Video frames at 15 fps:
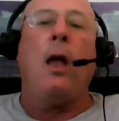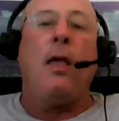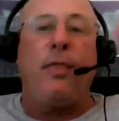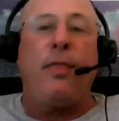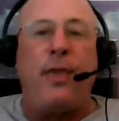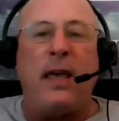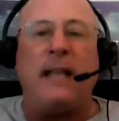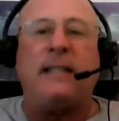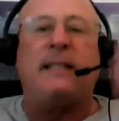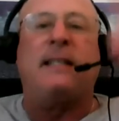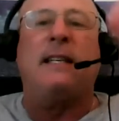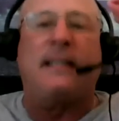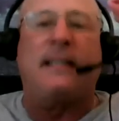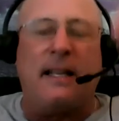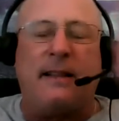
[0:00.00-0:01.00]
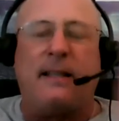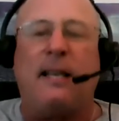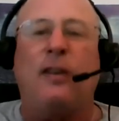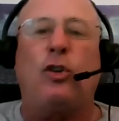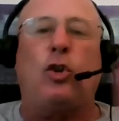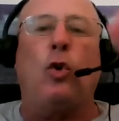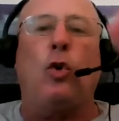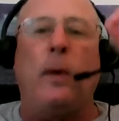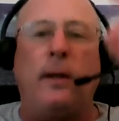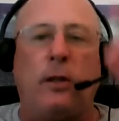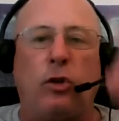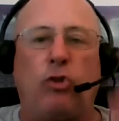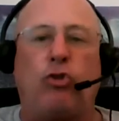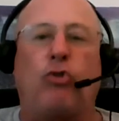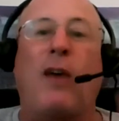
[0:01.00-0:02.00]
This is the tissue in
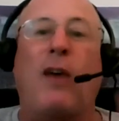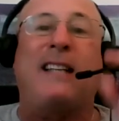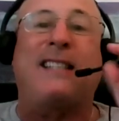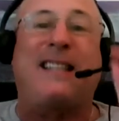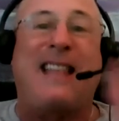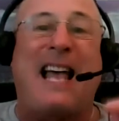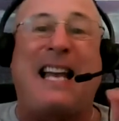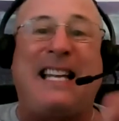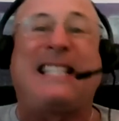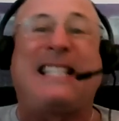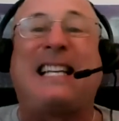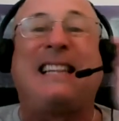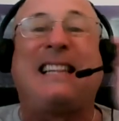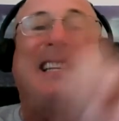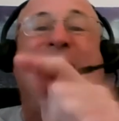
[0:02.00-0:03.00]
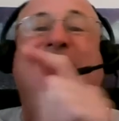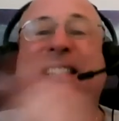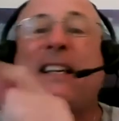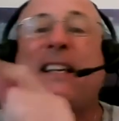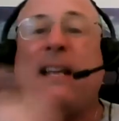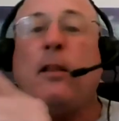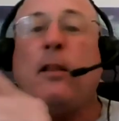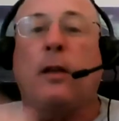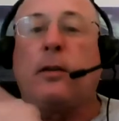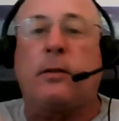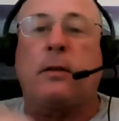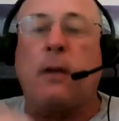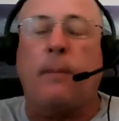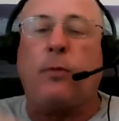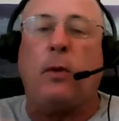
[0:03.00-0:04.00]
distress that is eliciting the
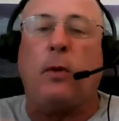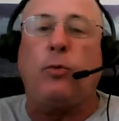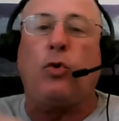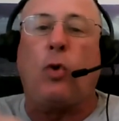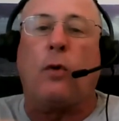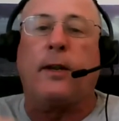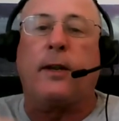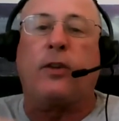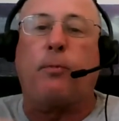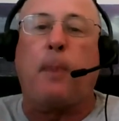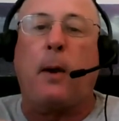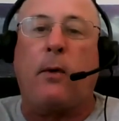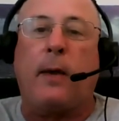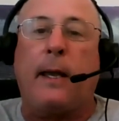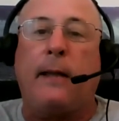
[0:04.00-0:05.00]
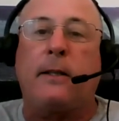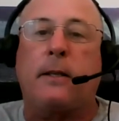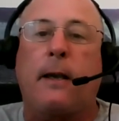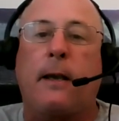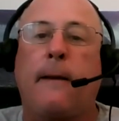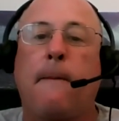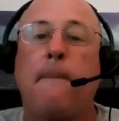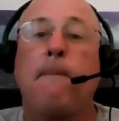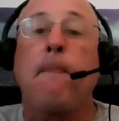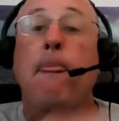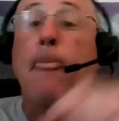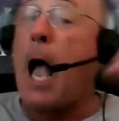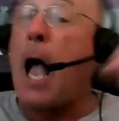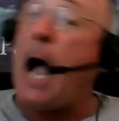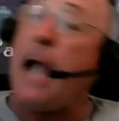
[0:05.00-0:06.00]
symptoms you're experiencing.
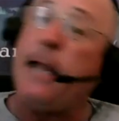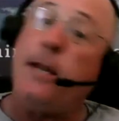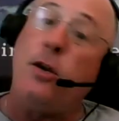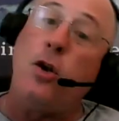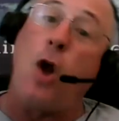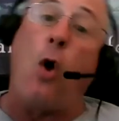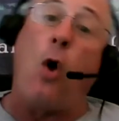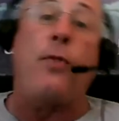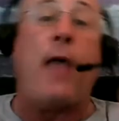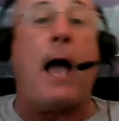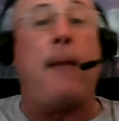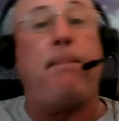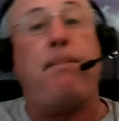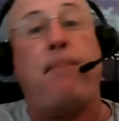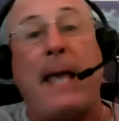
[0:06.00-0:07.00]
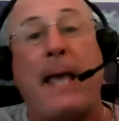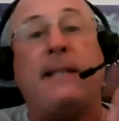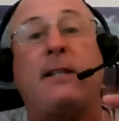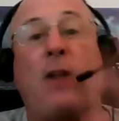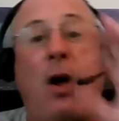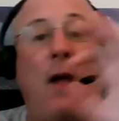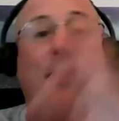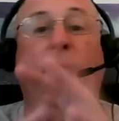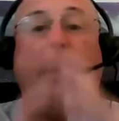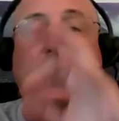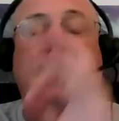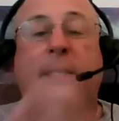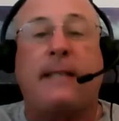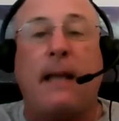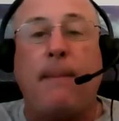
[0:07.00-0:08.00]
I know that based on
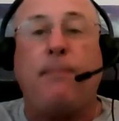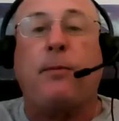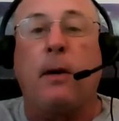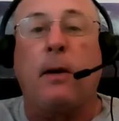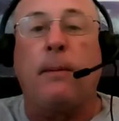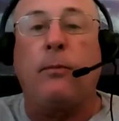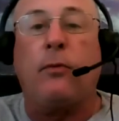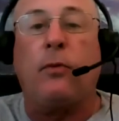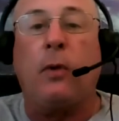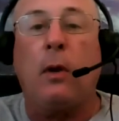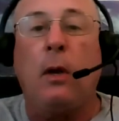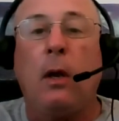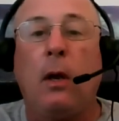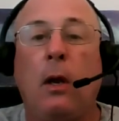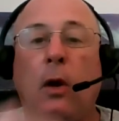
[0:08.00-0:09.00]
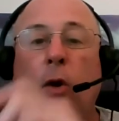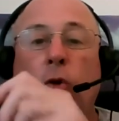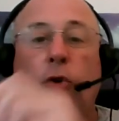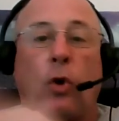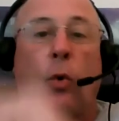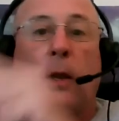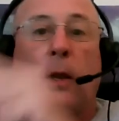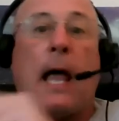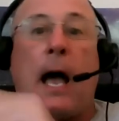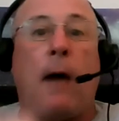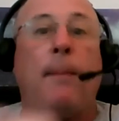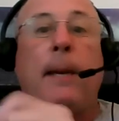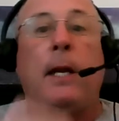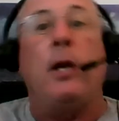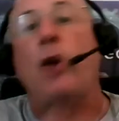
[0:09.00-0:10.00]
these symptoms, to allow
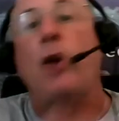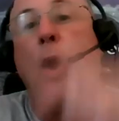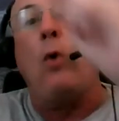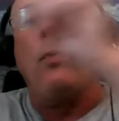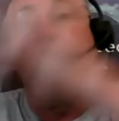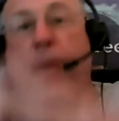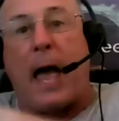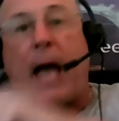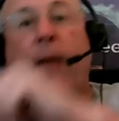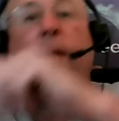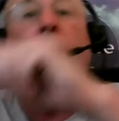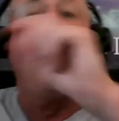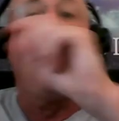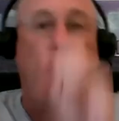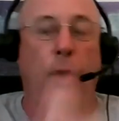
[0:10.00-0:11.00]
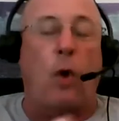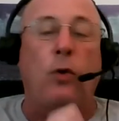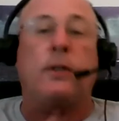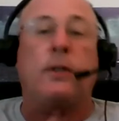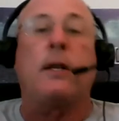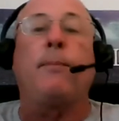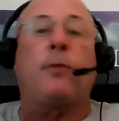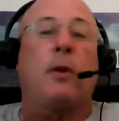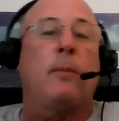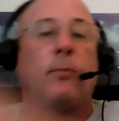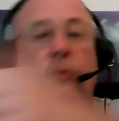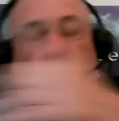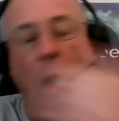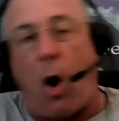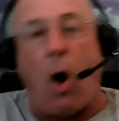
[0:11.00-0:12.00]
me to know that those
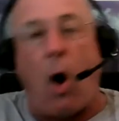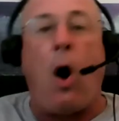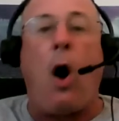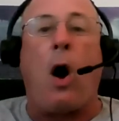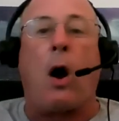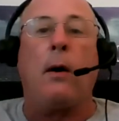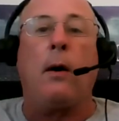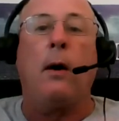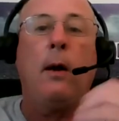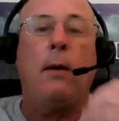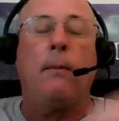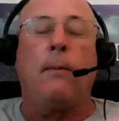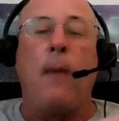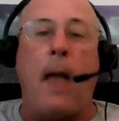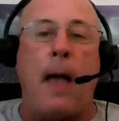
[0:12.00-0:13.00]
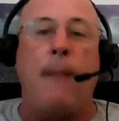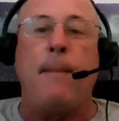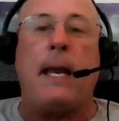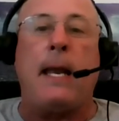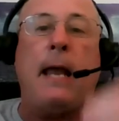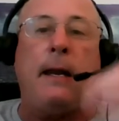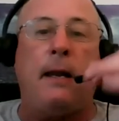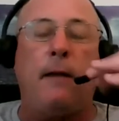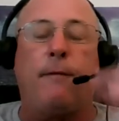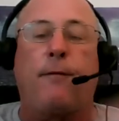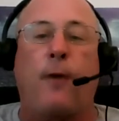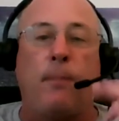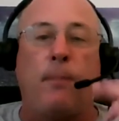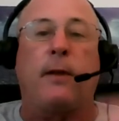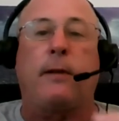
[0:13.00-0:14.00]
symptoms are emanating
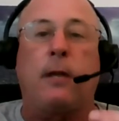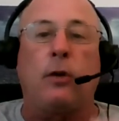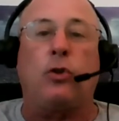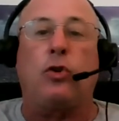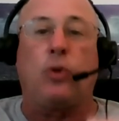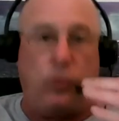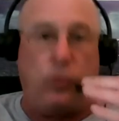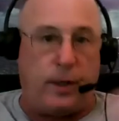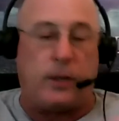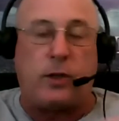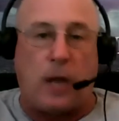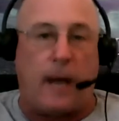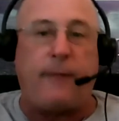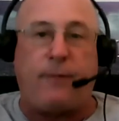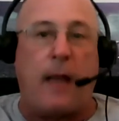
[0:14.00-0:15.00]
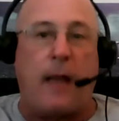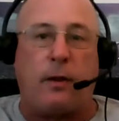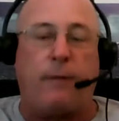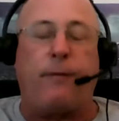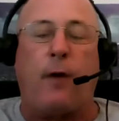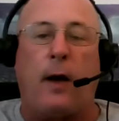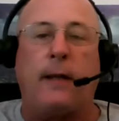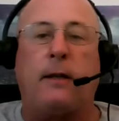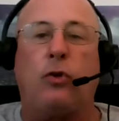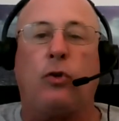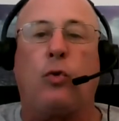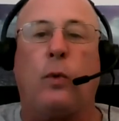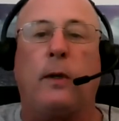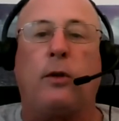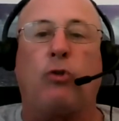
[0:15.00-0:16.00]
from the tissue, this identified
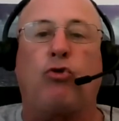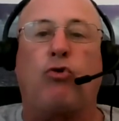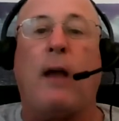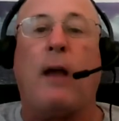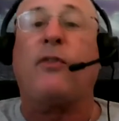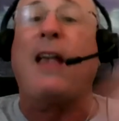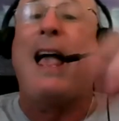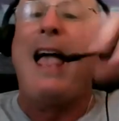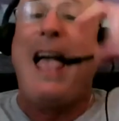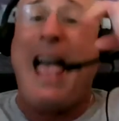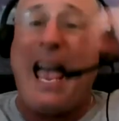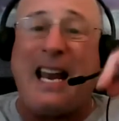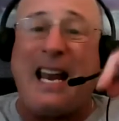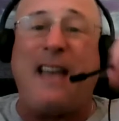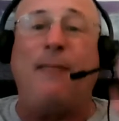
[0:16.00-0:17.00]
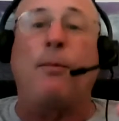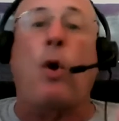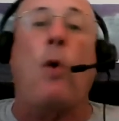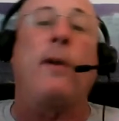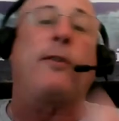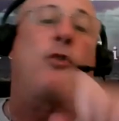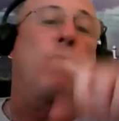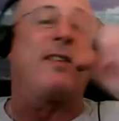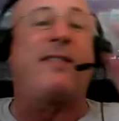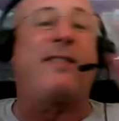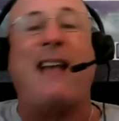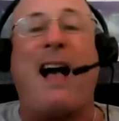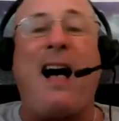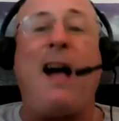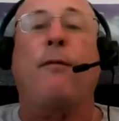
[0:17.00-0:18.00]
tissue in distress, and I am going to
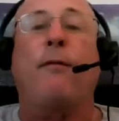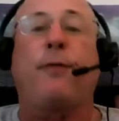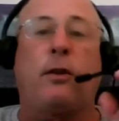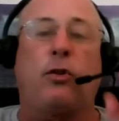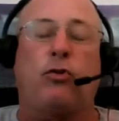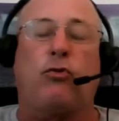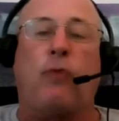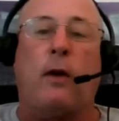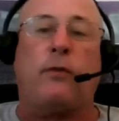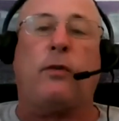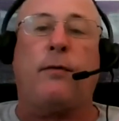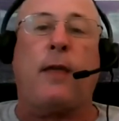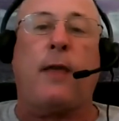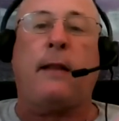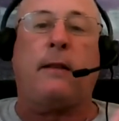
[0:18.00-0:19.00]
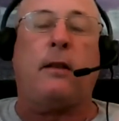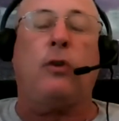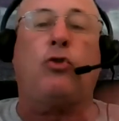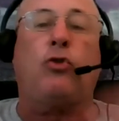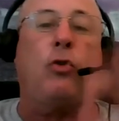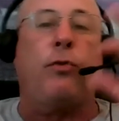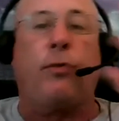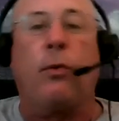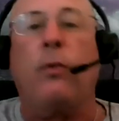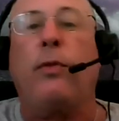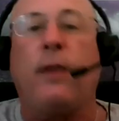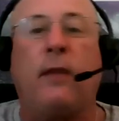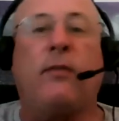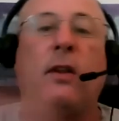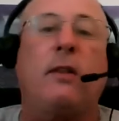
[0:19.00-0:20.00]
resolve the distress of that tissue through
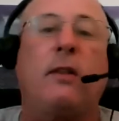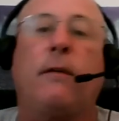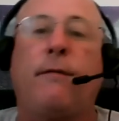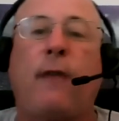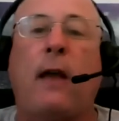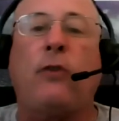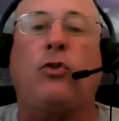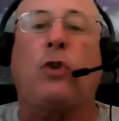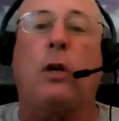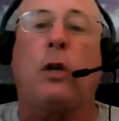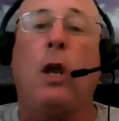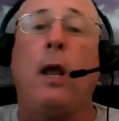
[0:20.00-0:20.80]
this intervention.